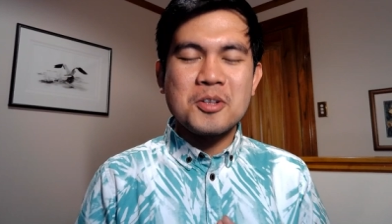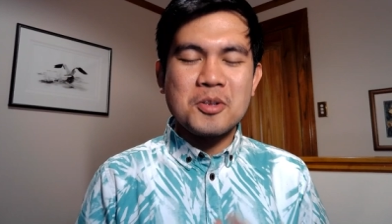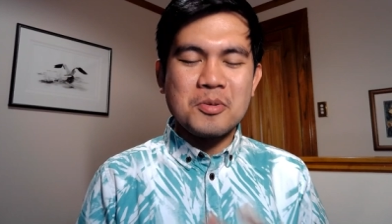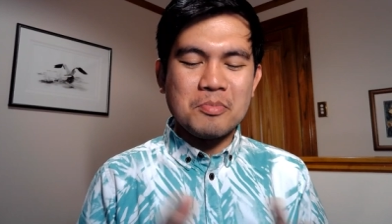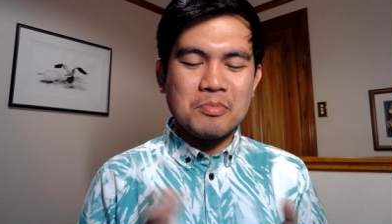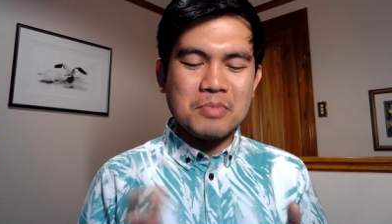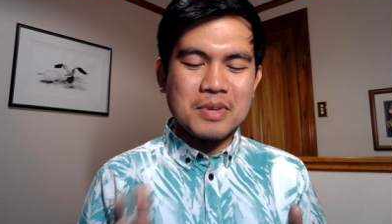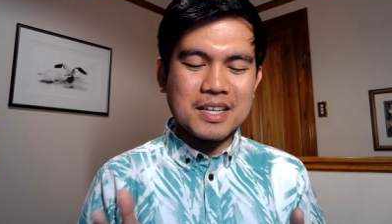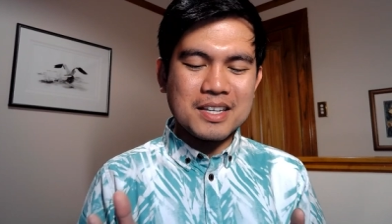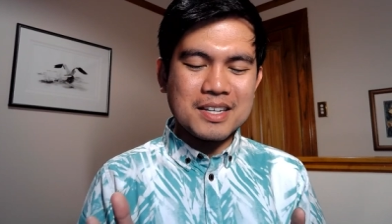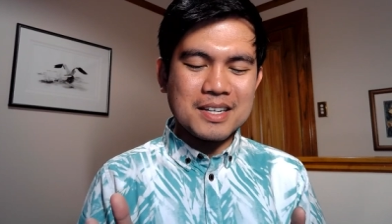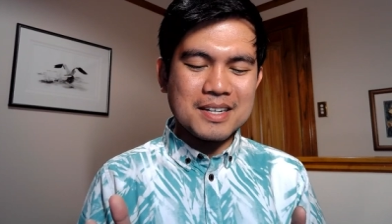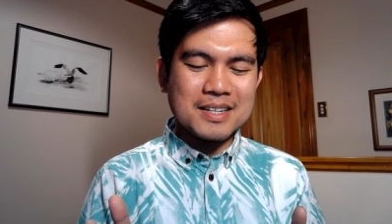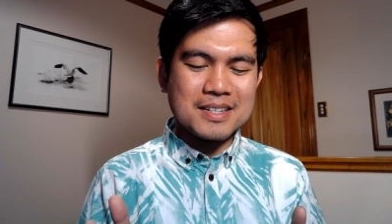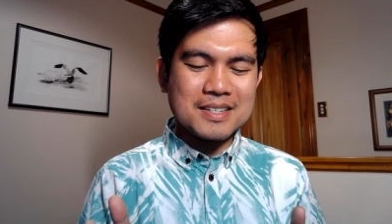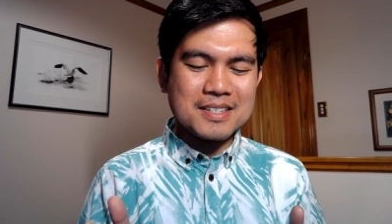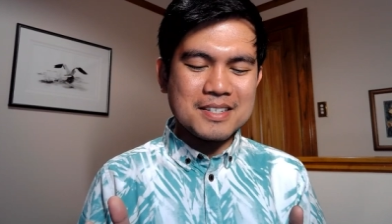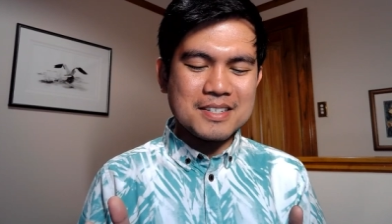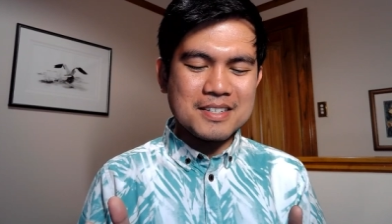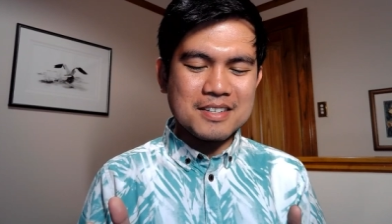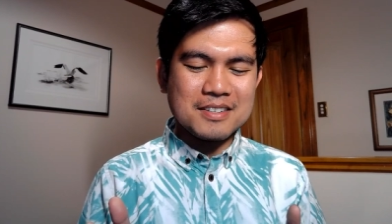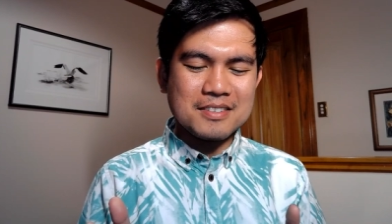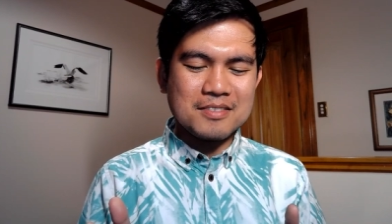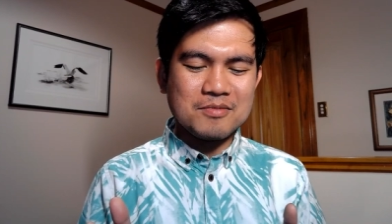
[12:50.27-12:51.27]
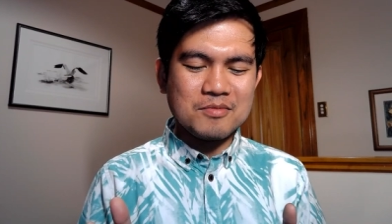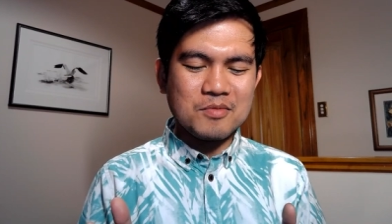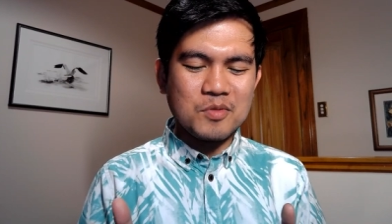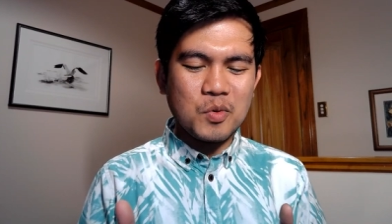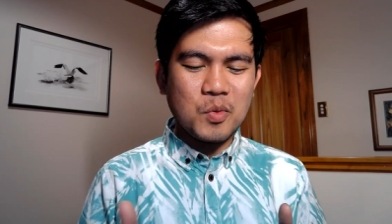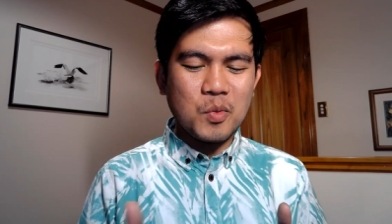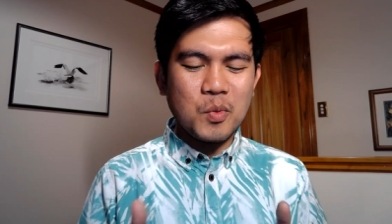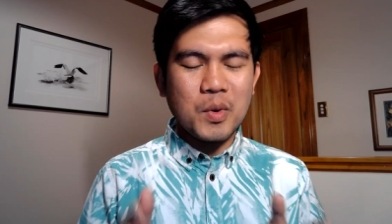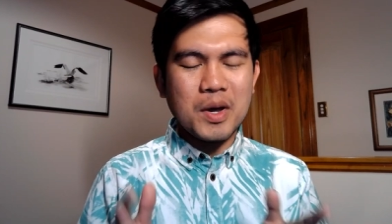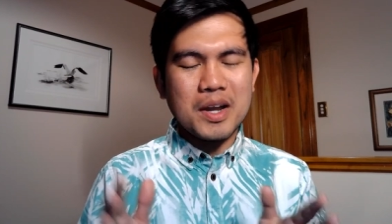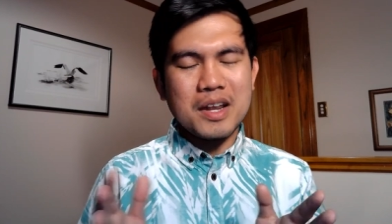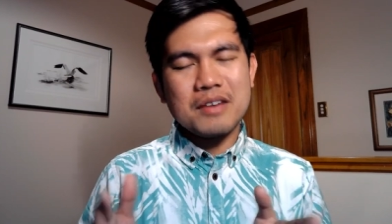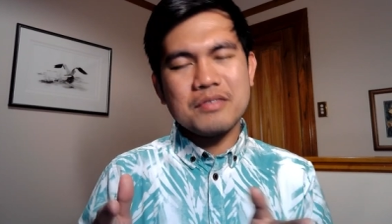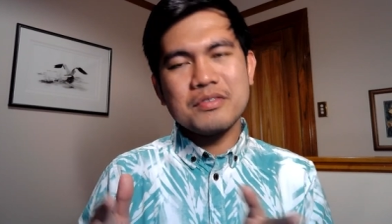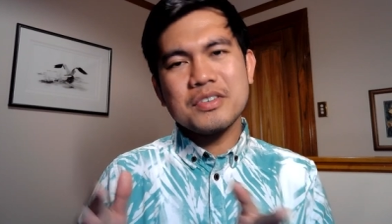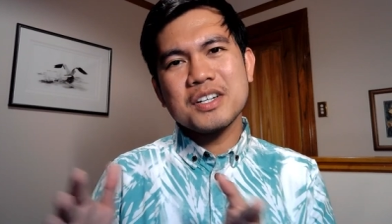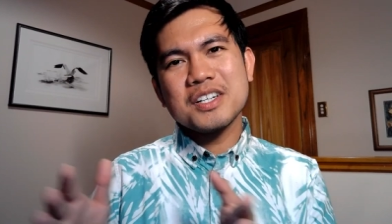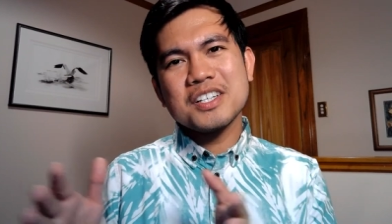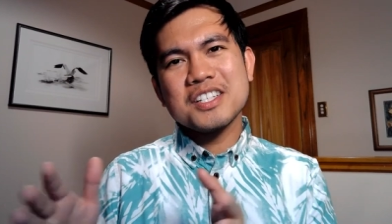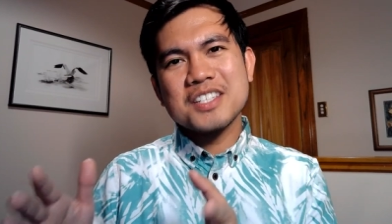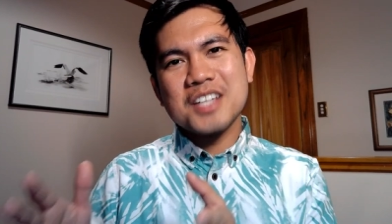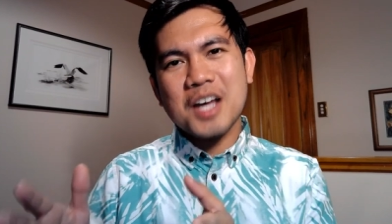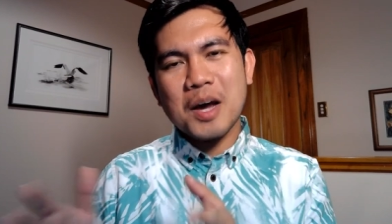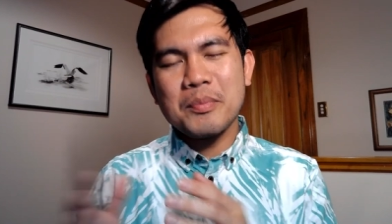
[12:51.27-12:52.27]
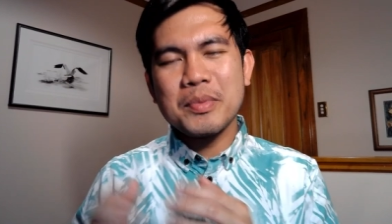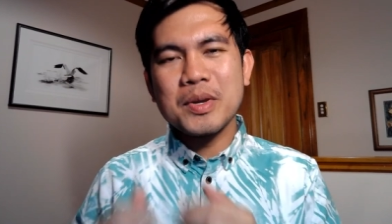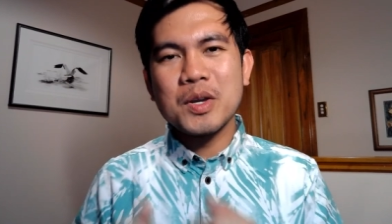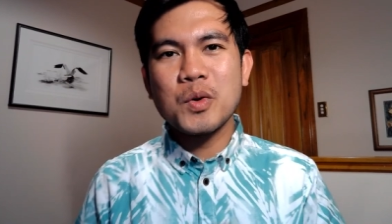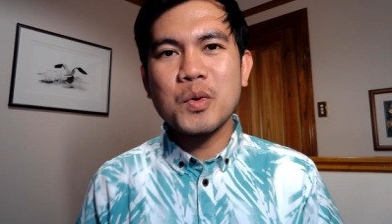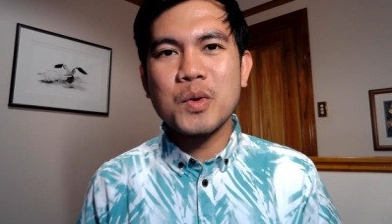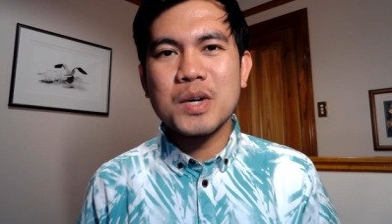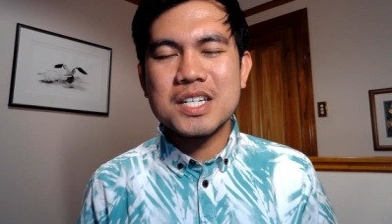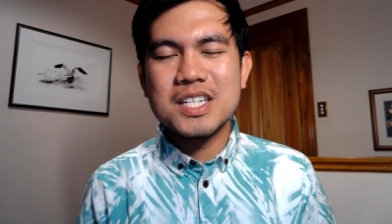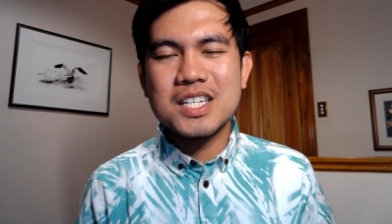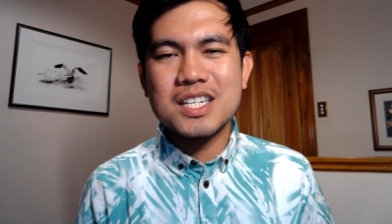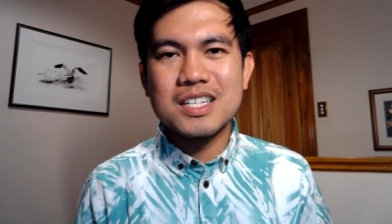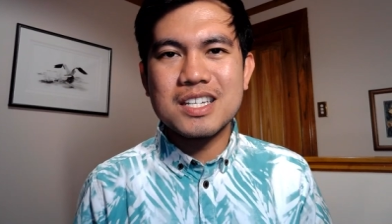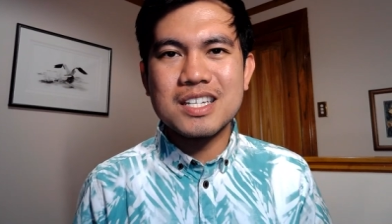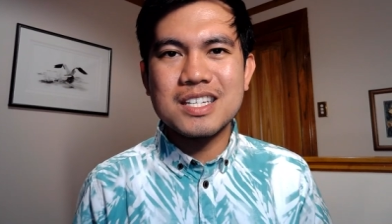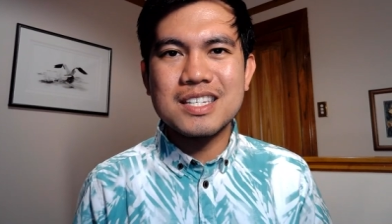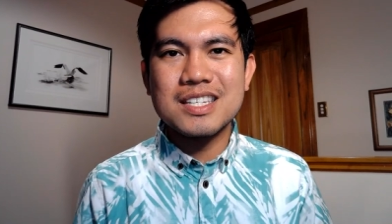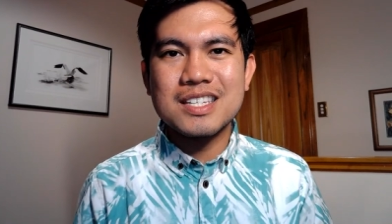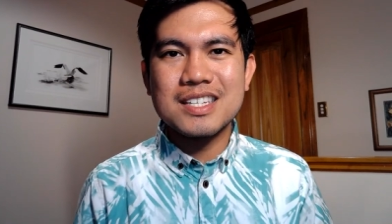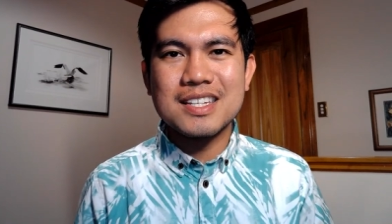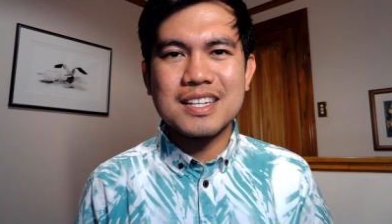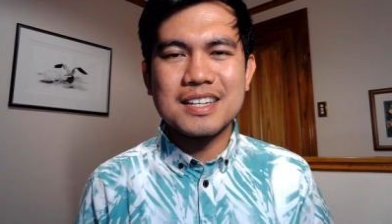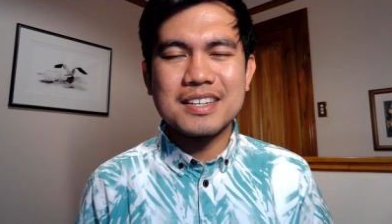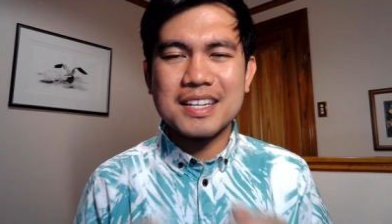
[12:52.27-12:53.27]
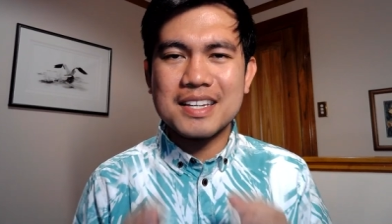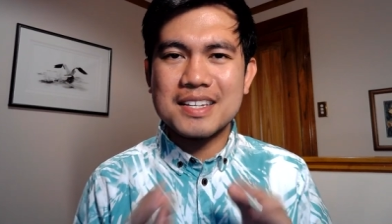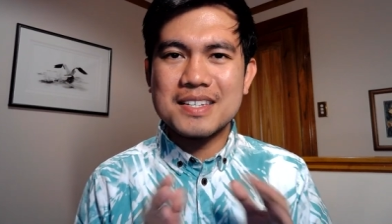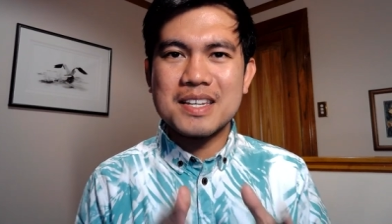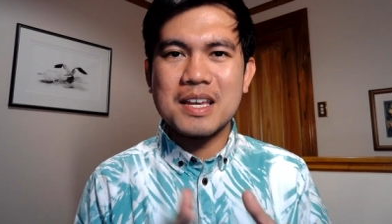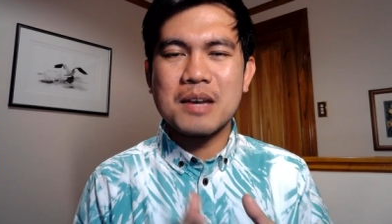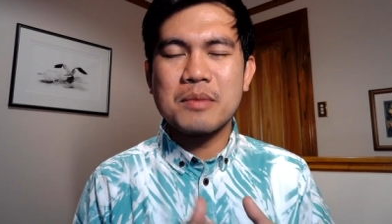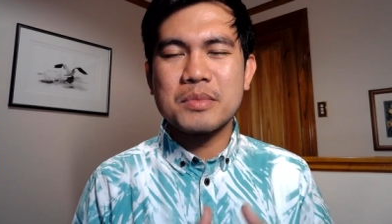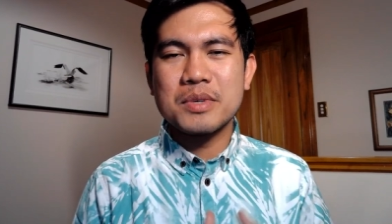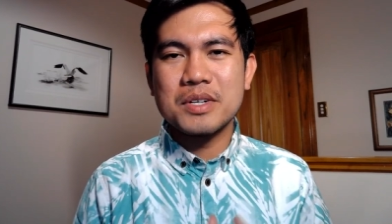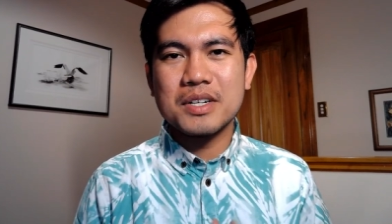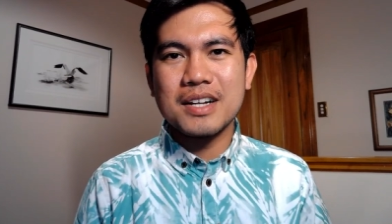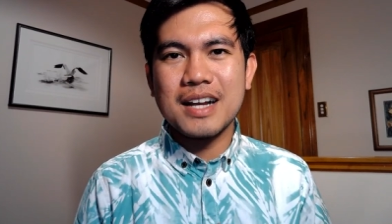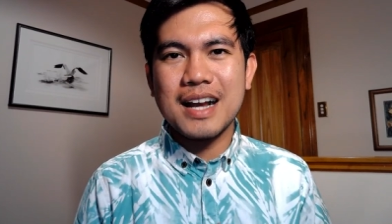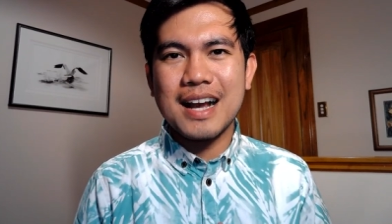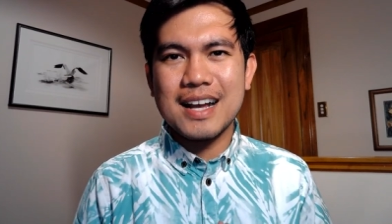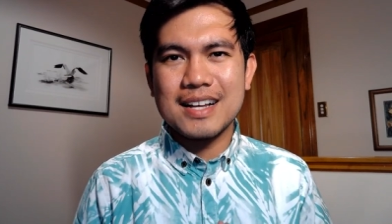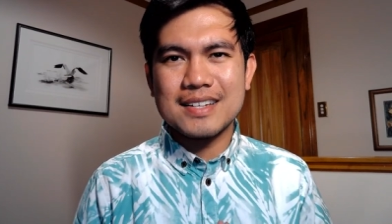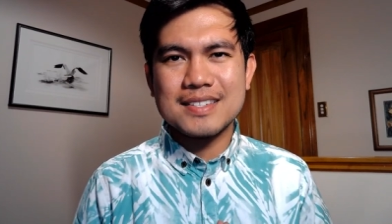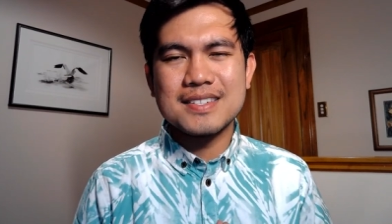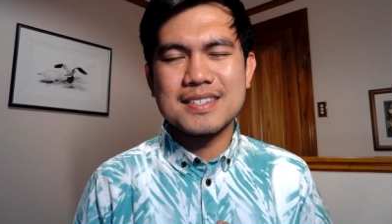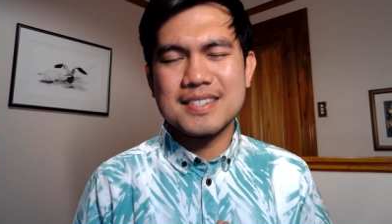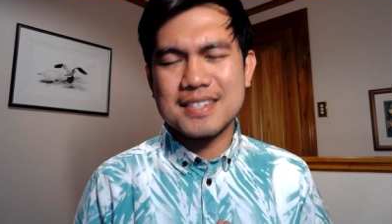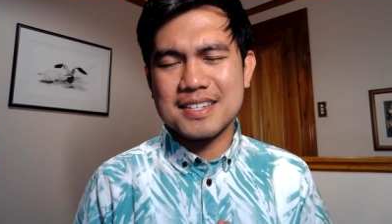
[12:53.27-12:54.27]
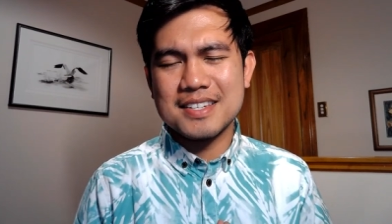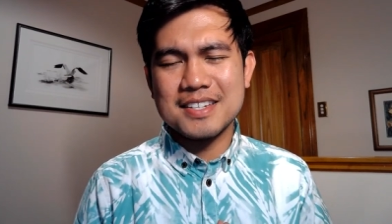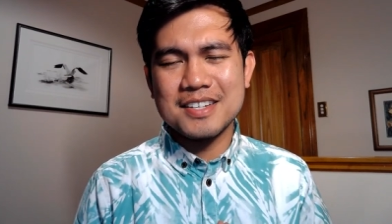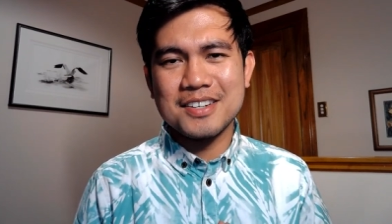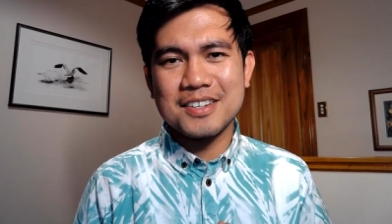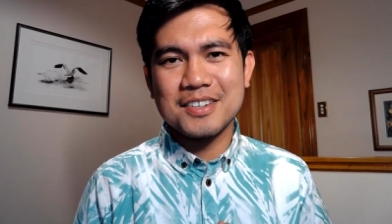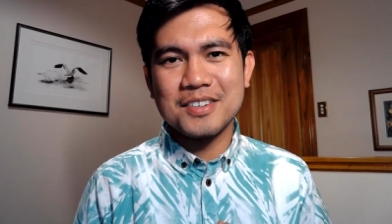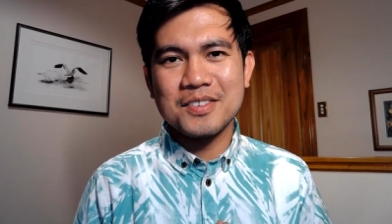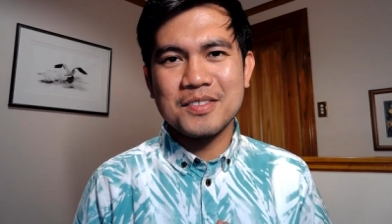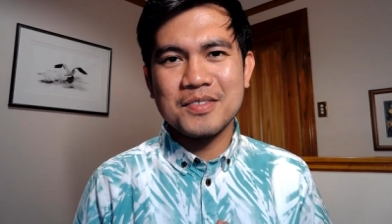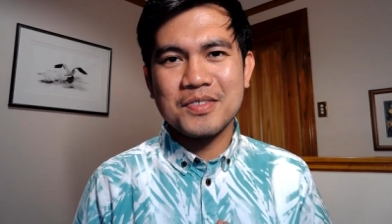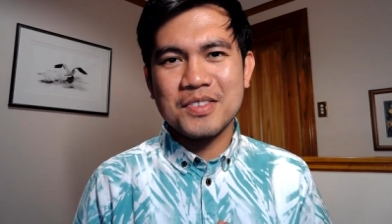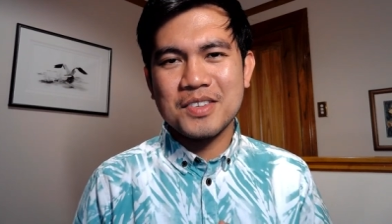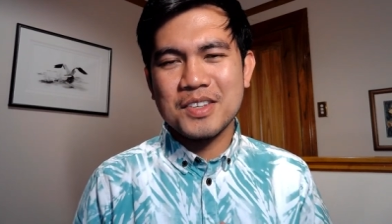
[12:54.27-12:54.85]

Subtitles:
because whatever topic questions the examiner asks you,